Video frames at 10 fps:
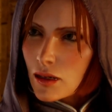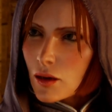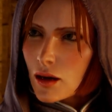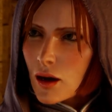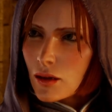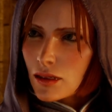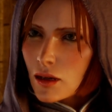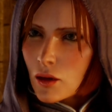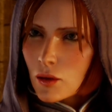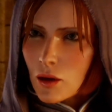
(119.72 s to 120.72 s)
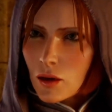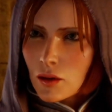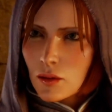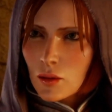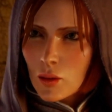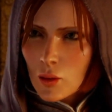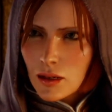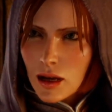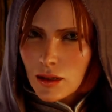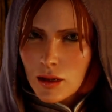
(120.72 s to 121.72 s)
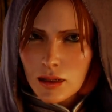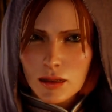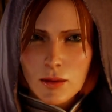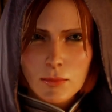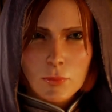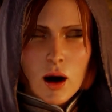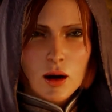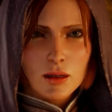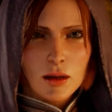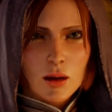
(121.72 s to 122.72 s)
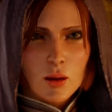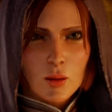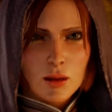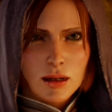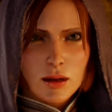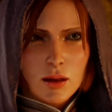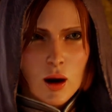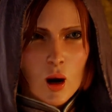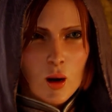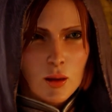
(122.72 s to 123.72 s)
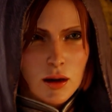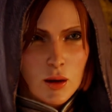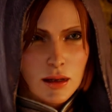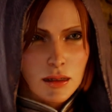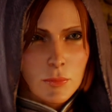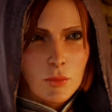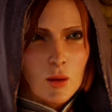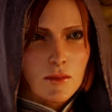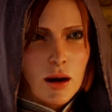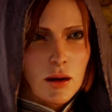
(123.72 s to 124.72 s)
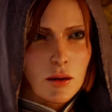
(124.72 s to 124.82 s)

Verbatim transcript: need the Lord Seeker. We need his Templars, with or without his approval.